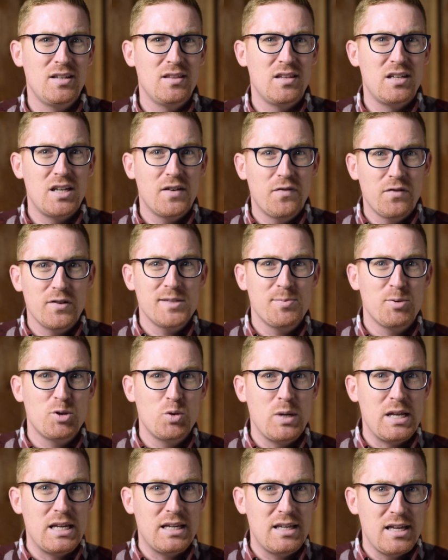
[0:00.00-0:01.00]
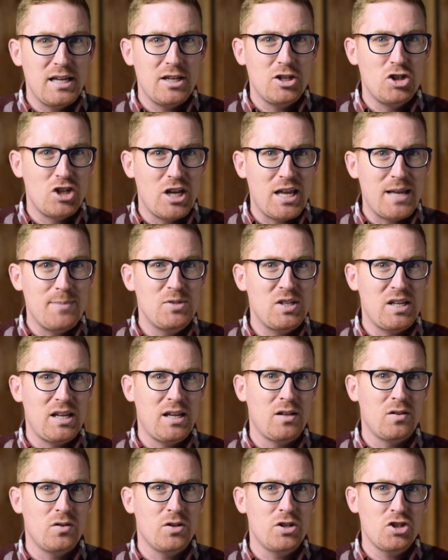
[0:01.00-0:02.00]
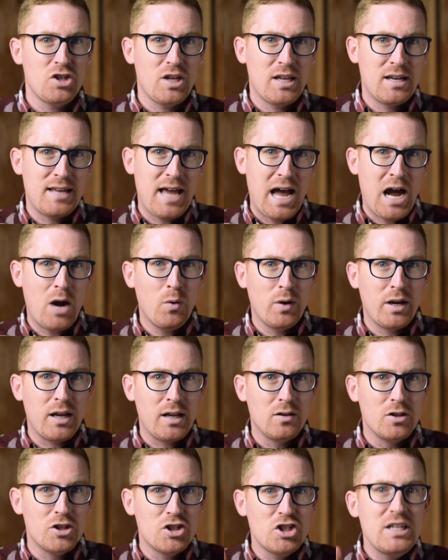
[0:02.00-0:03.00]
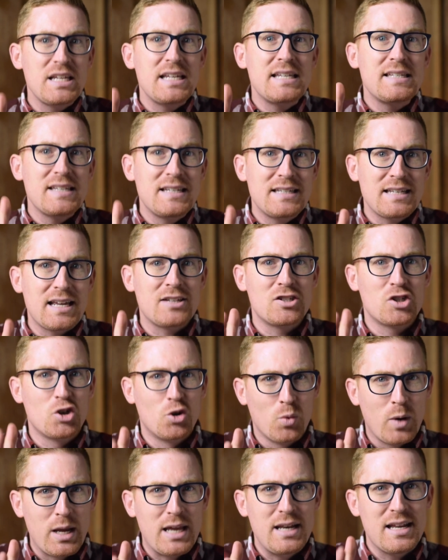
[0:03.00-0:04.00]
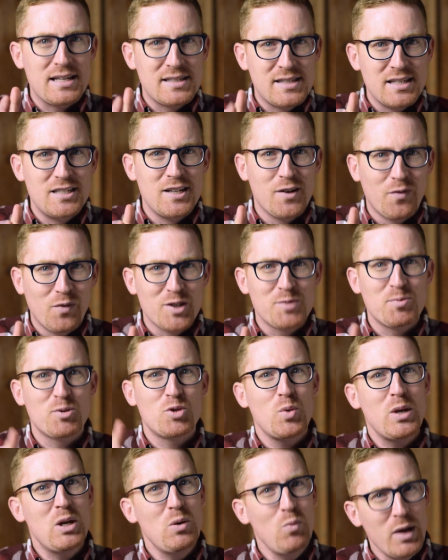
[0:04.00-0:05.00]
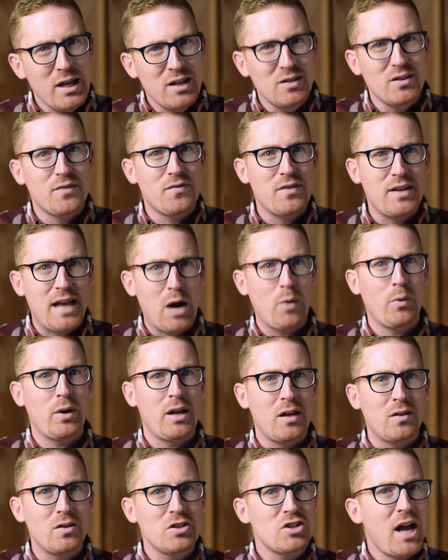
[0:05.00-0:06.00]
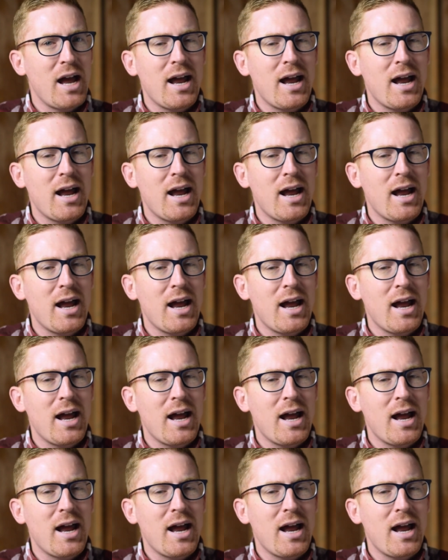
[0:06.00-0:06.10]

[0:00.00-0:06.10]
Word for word: The difference between King James English and our English isn't as great as the difference between Wycliffe and our English.